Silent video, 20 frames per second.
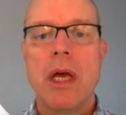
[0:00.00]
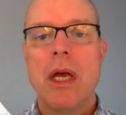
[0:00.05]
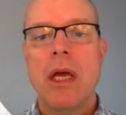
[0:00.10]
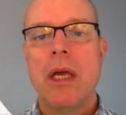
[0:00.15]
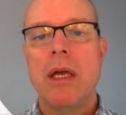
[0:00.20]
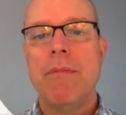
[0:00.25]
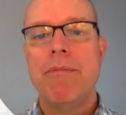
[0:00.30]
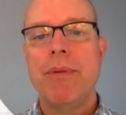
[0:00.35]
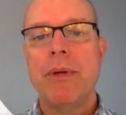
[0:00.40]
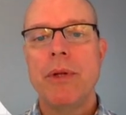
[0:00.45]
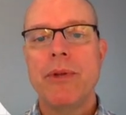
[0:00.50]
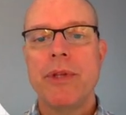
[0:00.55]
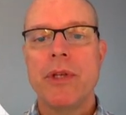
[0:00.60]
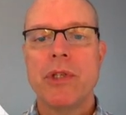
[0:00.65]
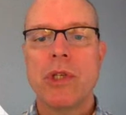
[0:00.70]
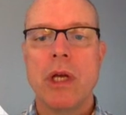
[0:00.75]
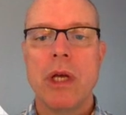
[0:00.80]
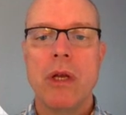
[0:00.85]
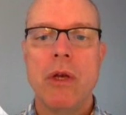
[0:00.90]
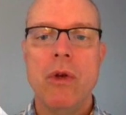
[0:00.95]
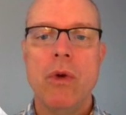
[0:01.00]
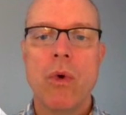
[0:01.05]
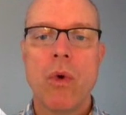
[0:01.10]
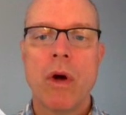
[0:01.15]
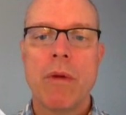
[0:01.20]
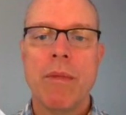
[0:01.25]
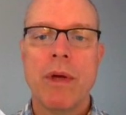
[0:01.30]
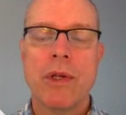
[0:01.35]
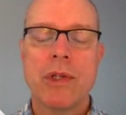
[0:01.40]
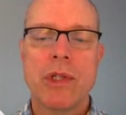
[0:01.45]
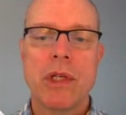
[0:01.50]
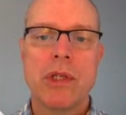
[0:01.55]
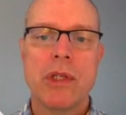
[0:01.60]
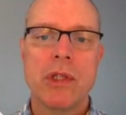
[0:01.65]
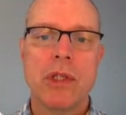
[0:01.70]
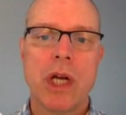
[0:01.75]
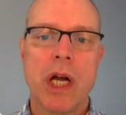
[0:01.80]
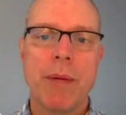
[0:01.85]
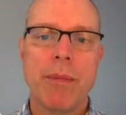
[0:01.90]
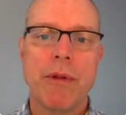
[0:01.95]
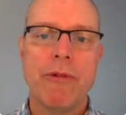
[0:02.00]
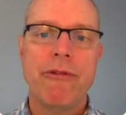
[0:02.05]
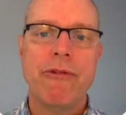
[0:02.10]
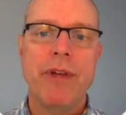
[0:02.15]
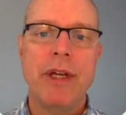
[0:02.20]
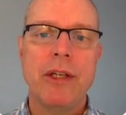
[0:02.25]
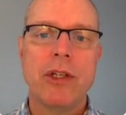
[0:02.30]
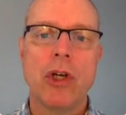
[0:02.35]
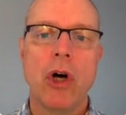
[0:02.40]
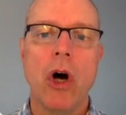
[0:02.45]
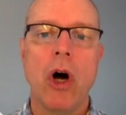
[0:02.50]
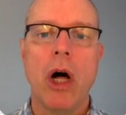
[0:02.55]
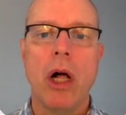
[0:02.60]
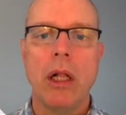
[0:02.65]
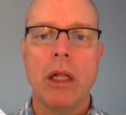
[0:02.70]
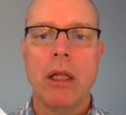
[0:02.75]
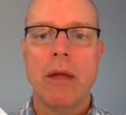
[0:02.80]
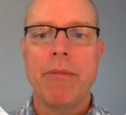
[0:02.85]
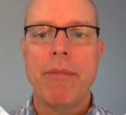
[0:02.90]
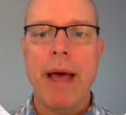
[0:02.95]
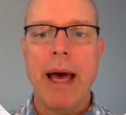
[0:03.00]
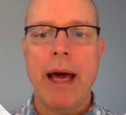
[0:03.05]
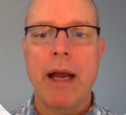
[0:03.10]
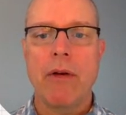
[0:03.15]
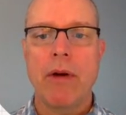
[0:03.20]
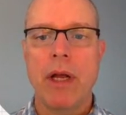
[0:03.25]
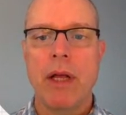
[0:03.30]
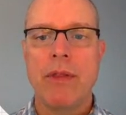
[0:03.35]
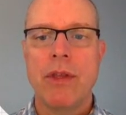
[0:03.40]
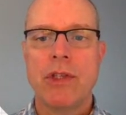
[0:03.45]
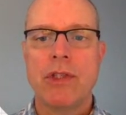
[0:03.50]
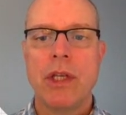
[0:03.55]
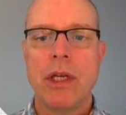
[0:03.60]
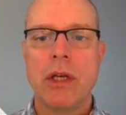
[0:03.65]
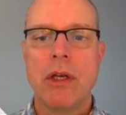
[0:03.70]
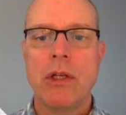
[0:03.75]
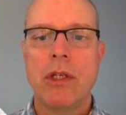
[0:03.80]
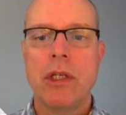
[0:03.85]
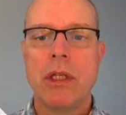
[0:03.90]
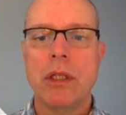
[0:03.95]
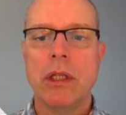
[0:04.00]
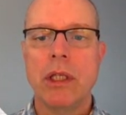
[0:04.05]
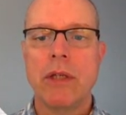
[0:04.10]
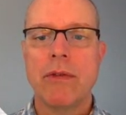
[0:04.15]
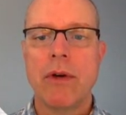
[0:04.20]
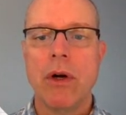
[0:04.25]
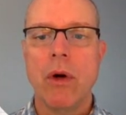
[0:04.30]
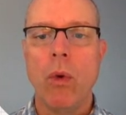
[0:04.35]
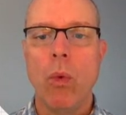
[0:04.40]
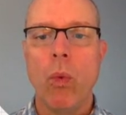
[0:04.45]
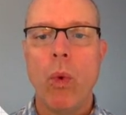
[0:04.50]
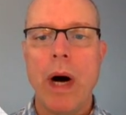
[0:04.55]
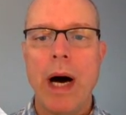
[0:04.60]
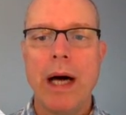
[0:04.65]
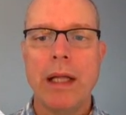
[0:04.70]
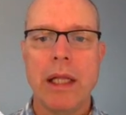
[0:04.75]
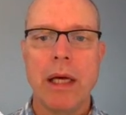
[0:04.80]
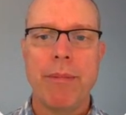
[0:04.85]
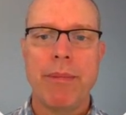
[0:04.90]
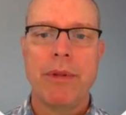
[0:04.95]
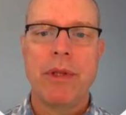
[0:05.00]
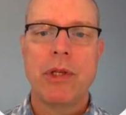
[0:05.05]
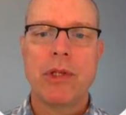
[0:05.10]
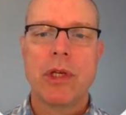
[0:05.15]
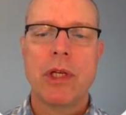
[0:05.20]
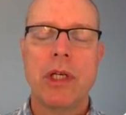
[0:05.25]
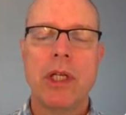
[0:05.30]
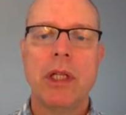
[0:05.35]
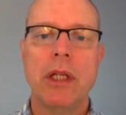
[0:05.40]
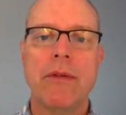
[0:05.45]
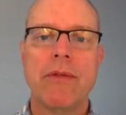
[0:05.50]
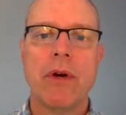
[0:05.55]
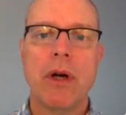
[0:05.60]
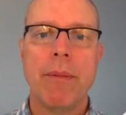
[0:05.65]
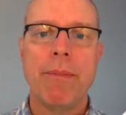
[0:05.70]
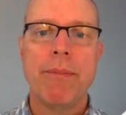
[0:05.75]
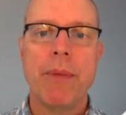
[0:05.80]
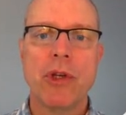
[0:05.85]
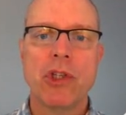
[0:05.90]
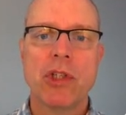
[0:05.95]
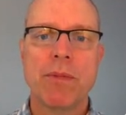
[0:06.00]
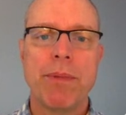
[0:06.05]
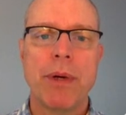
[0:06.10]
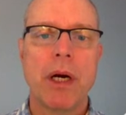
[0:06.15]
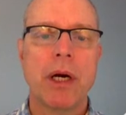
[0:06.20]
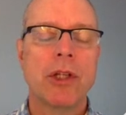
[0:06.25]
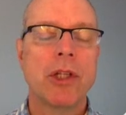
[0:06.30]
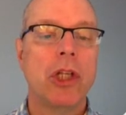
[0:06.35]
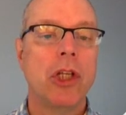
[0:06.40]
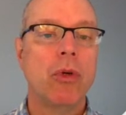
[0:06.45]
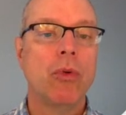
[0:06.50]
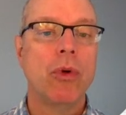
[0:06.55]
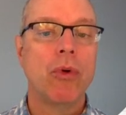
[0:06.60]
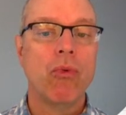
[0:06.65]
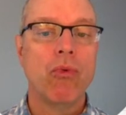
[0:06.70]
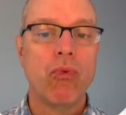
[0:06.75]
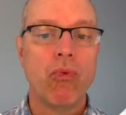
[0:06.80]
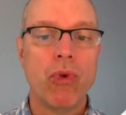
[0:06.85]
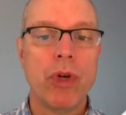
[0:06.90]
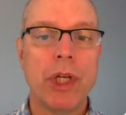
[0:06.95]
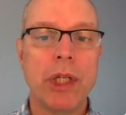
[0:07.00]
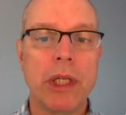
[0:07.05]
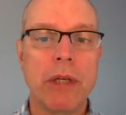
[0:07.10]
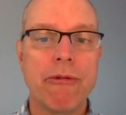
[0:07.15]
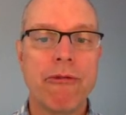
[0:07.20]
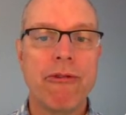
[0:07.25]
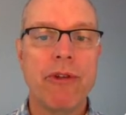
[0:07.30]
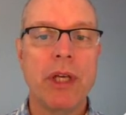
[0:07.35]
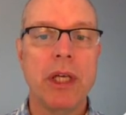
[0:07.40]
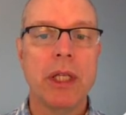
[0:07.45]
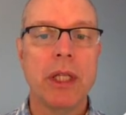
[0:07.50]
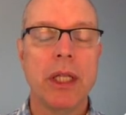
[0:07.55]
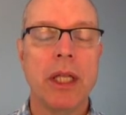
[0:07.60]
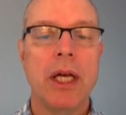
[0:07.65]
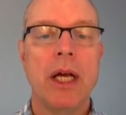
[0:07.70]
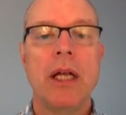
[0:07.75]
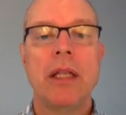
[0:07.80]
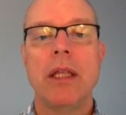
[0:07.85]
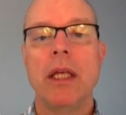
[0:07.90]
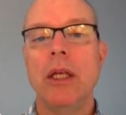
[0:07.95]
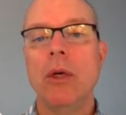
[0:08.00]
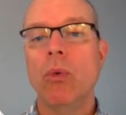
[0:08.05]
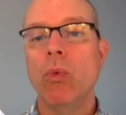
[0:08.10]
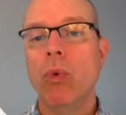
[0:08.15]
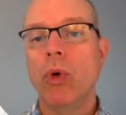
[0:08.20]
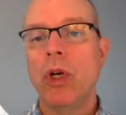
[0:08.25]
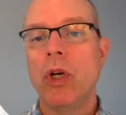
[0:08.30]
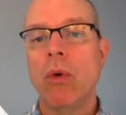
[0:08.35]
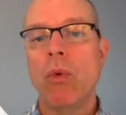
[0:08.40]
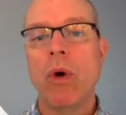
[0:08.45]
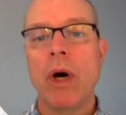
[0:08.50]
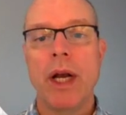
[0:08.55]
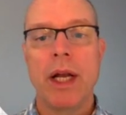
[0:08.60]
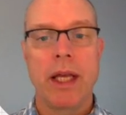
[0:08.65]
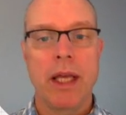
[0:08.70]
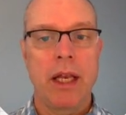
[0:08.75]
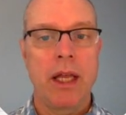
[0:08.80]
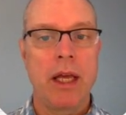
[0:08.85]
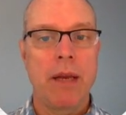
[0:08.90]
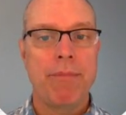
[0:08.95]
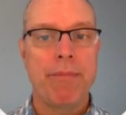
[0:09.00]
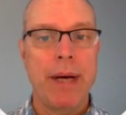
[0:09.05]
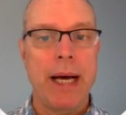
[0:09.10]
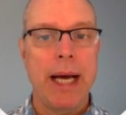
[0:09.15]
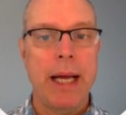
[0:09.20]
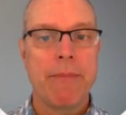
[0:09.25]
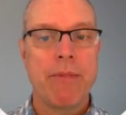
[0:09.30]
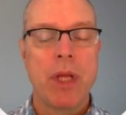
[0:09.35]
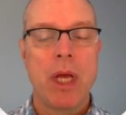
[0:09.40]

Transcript: he built this enormous, this is a couple feet tall battery, and this thing could deliver a wallop. This could deliver a spark that you would really feel, that you wouldn't want to get hit by.